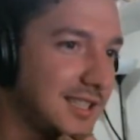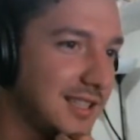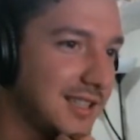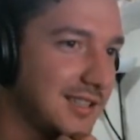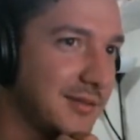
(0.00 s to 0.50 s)

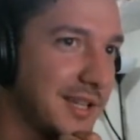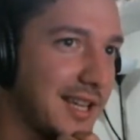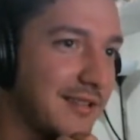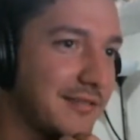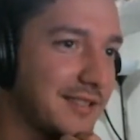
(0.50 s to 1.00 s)
So we
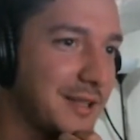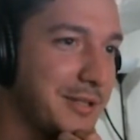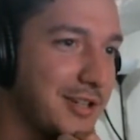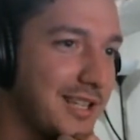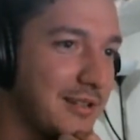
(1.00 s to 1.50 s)
have. Let me
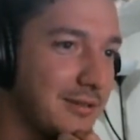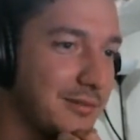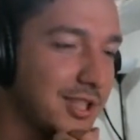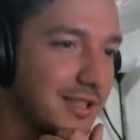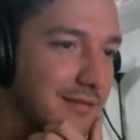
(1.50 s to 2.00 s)
try to. Oh
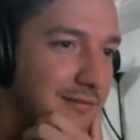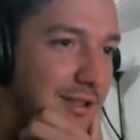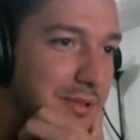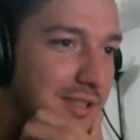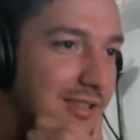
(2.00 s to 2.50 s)
shit! Wrong
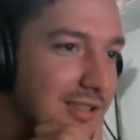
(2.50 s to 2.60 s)
button.